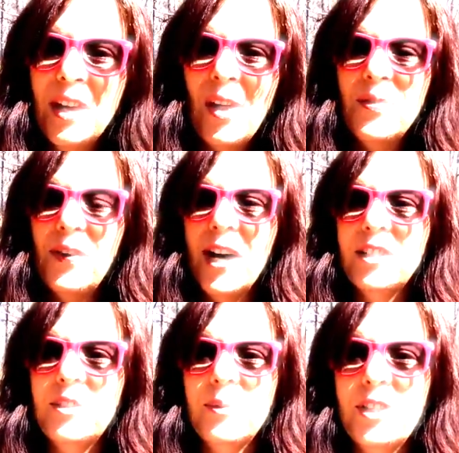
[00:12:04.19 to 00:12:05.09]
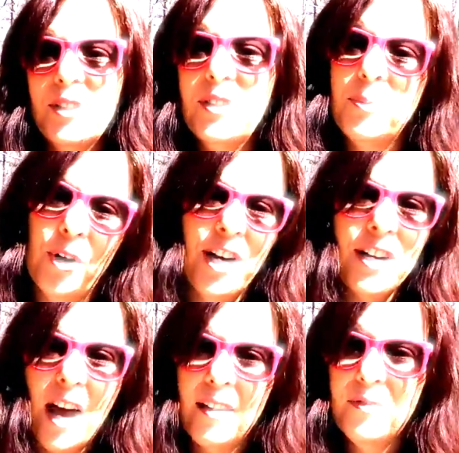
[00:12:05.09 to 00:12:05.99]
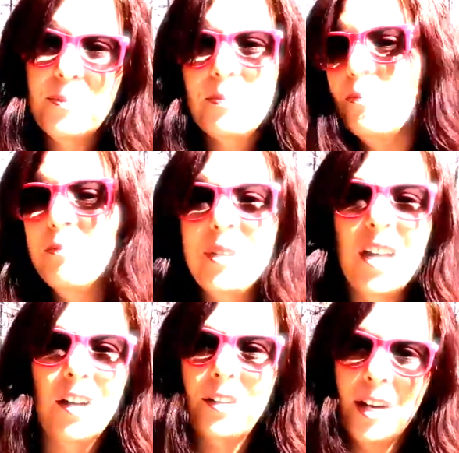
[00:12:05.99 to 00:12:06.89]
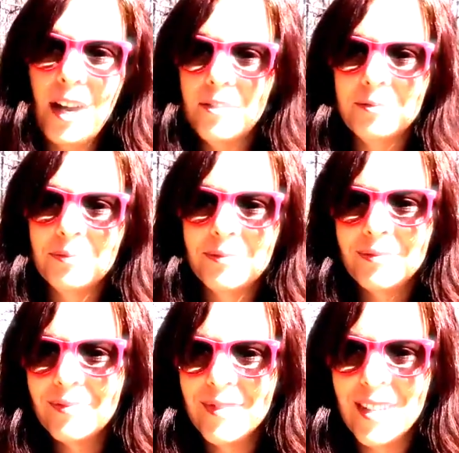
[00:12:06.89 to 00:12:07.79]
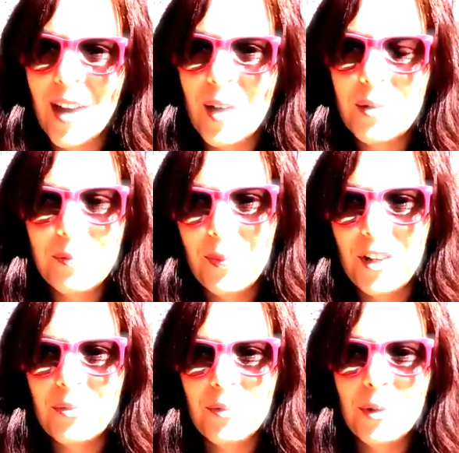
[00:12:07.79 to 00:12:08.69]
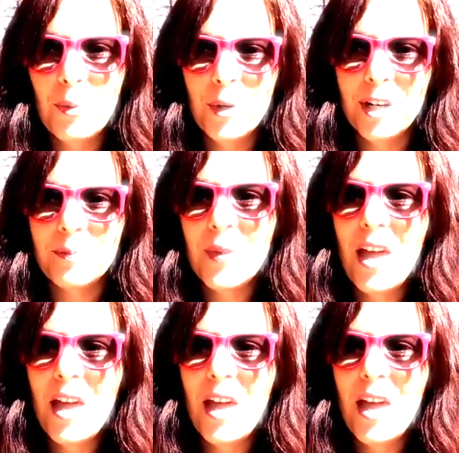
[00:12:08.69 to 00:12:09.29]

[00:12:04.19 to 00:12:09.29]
In fact, with spring, I've begun again and been reborn.